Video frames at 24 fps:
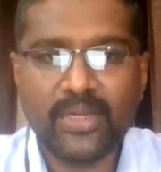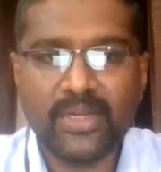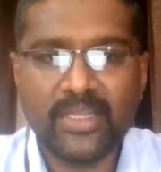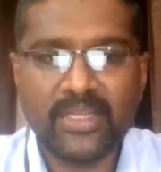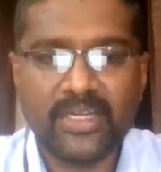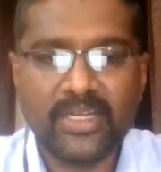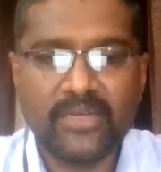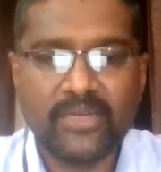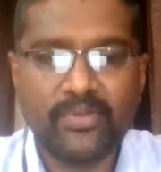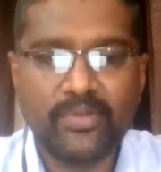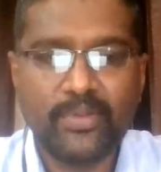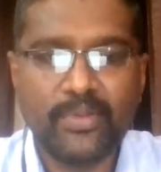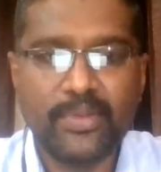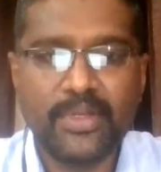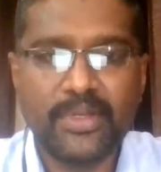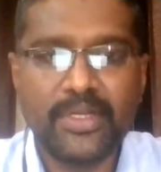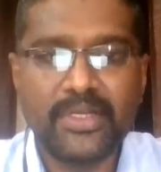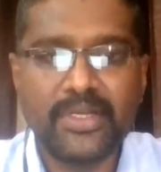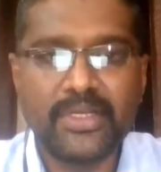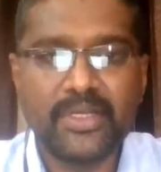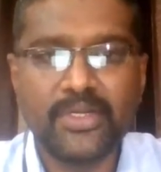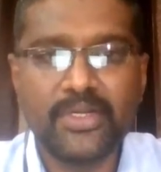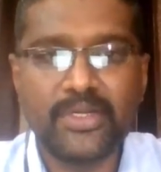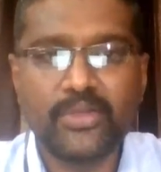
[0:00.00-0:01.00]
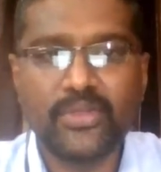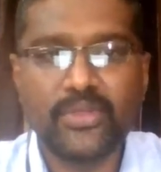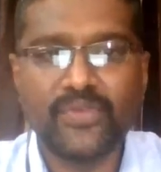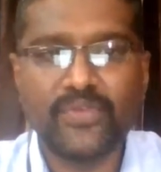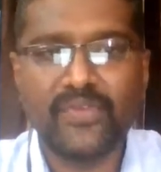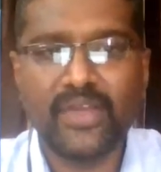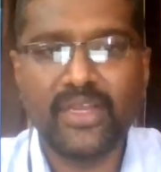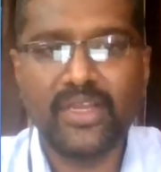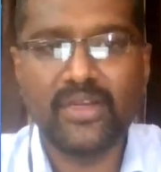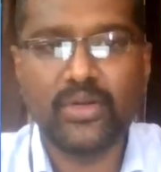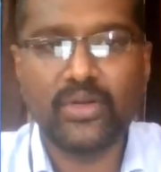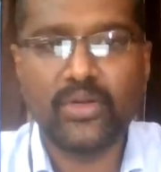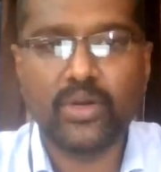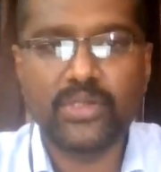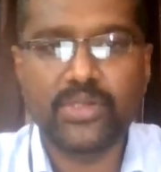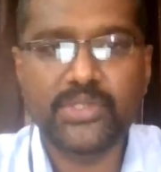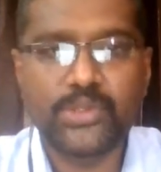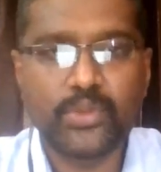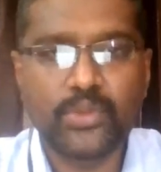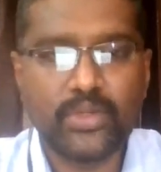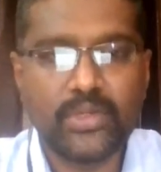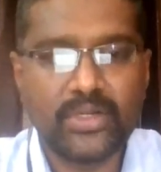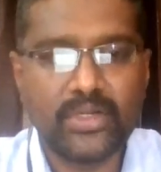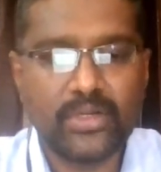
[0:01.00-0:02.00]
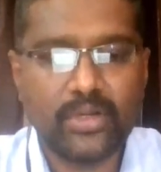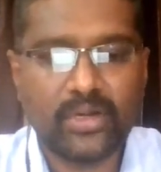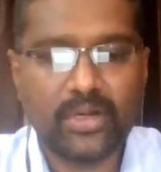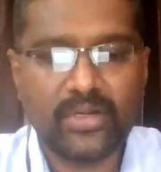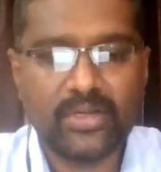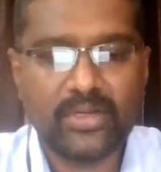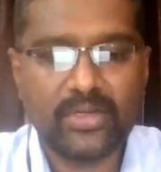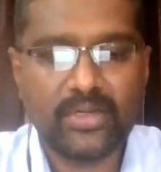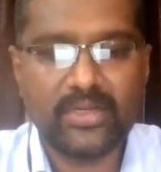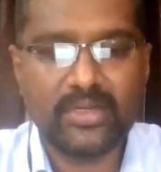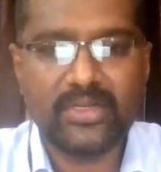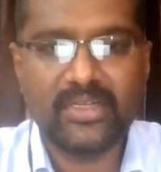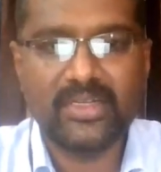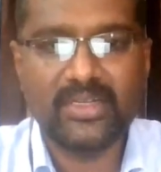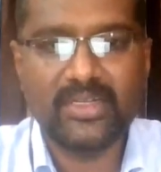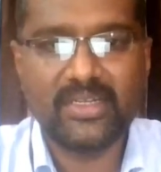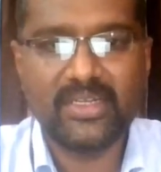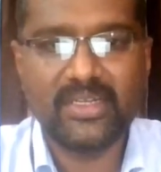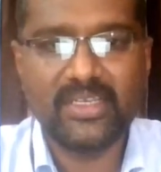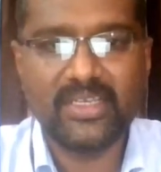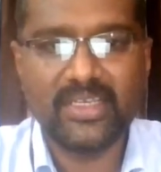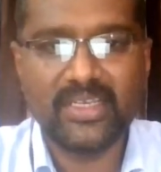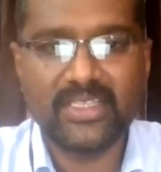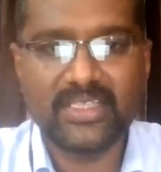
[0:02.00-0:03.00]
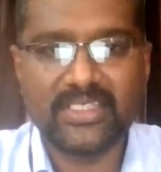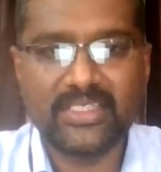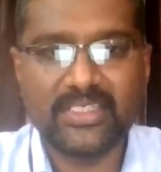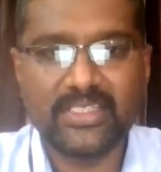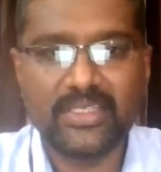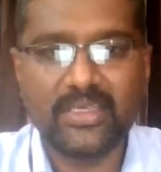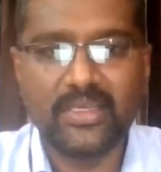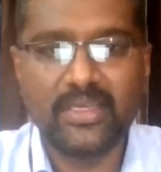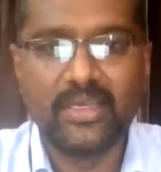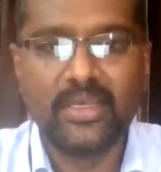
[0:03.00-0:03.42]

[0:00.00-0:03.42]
and that will be written into the file called student.txt.